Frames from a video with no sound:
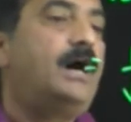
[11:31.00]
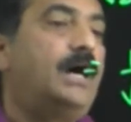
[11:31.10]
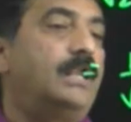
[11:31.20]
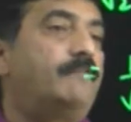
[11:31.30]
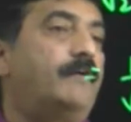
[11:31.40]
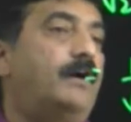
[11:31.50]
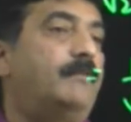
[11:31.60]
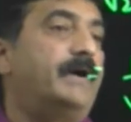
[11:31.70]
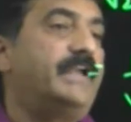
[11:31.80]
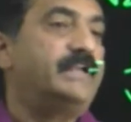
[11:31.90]
alpha
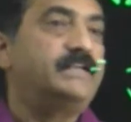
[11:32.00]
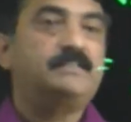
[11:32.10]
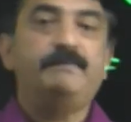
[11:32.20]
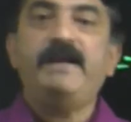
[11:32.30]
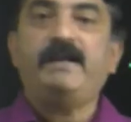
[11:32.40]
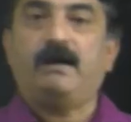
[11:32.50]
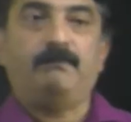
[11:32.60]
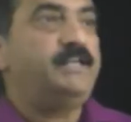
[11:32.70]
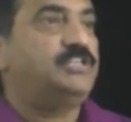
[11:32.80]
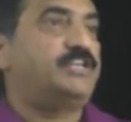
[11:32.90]
minus beta.
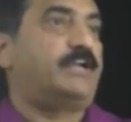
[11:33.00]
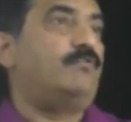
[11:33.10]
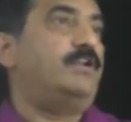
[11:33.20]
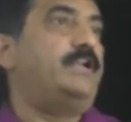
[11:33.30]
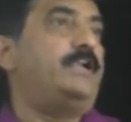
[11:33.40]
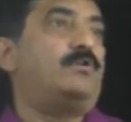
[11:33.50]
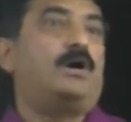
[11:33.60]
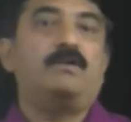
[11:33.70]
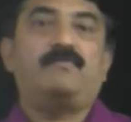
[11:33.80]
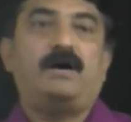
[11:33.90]
Please check. 1 into
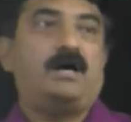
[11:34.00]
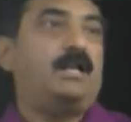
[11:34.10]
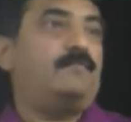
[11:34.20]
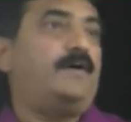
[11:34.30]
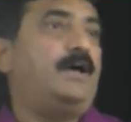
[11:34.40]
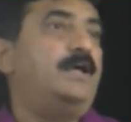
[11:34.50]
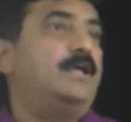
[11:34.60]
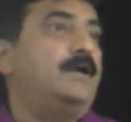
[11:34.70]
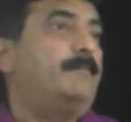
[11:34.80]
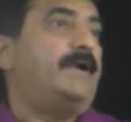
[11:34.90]
alpha
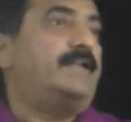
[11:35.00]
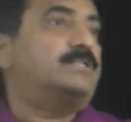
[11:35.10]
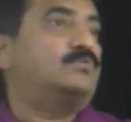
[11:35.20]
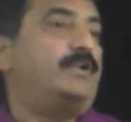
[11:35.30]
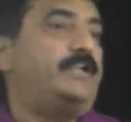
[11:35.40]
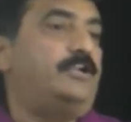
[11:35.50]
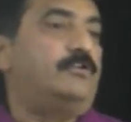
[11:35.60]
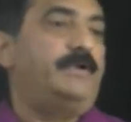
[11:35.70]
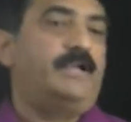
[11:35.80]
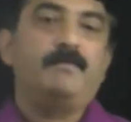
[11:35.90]
alpha minus 1
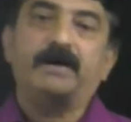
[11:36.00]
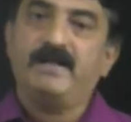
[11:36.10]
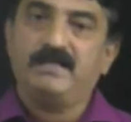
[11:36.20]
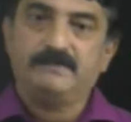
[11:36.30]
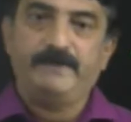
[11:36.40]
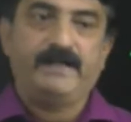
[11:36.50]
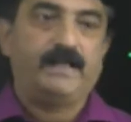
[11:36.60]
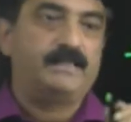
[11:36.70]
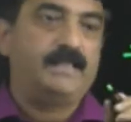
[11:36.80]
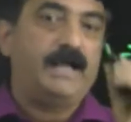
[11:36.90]
into beta minus
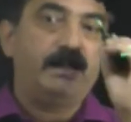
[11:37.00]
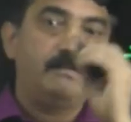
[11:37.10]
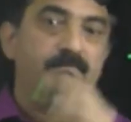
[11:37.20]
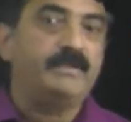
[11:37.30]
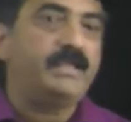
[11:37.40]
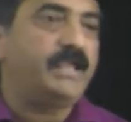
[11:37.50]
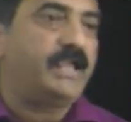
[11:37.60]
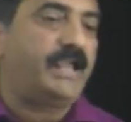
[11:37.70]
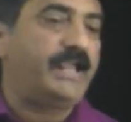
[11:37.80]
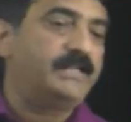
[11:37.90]
beta. That
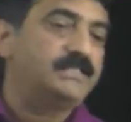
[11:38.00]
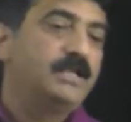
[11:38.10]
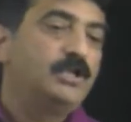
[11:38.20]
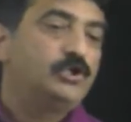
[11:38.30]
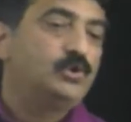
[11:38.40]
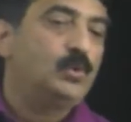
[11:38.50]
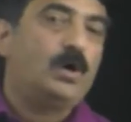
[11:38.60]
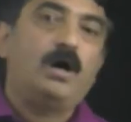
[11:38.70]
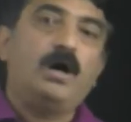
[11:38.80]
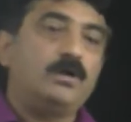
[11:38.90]
means you
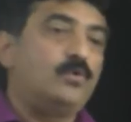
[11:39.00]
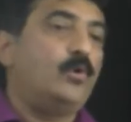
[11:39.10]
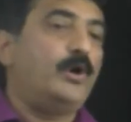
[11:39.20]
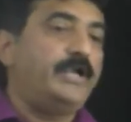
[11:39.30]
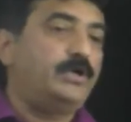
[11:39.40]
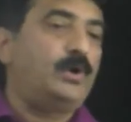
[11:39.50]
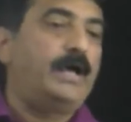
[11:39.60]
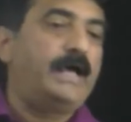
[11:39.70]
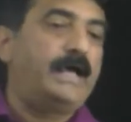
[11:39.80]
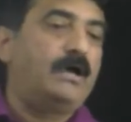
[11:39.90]
are going to
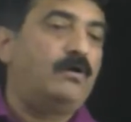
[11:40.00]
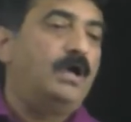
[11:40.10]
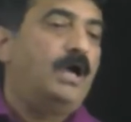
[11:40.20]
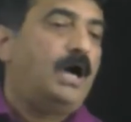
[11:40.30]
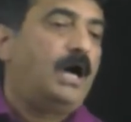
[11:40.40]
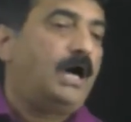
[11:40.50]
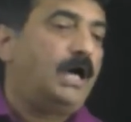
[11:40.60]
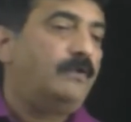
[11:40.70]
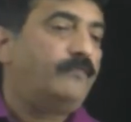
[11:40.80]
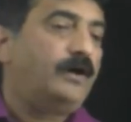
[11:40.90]
have
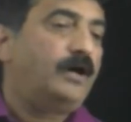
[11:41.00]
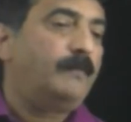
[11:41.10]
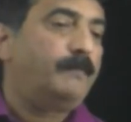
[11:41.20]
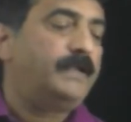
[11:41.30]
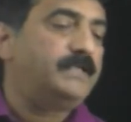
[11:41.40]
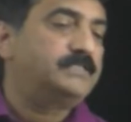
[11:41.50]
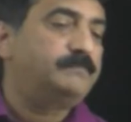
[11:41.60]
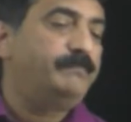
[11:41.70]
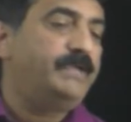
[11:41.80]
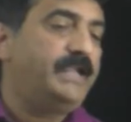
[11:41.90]
alpha plus
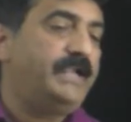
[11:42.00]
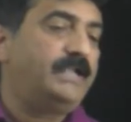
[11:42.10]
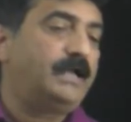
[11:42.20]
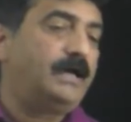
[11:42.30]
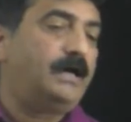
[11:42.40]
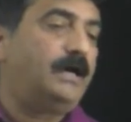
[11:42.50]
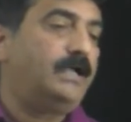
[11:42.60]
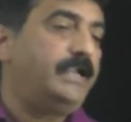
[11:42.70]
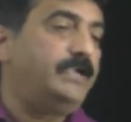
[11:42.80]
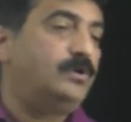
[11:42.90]

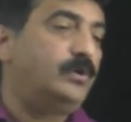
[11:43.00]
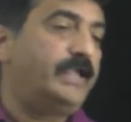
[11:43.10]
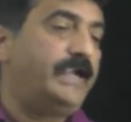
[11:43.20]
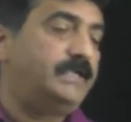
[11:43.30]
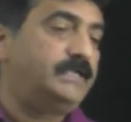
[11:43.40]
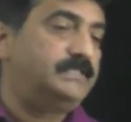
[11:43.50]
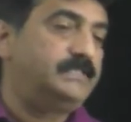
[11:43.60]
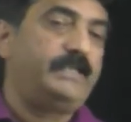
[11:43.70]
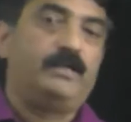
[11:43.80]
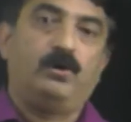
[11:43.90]
beta into ket
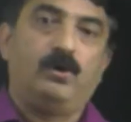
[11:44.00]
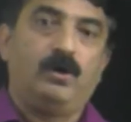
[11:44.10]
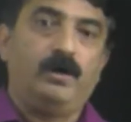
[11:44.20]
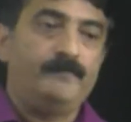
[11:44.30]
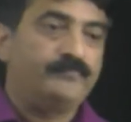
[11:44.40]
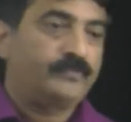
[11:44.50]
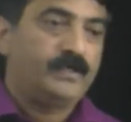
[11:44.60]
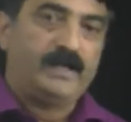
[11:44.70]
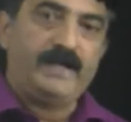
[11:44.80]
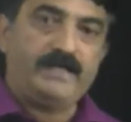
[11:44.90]

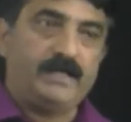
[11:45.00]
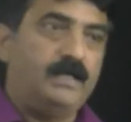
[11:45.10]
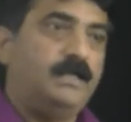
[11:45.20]
0, right?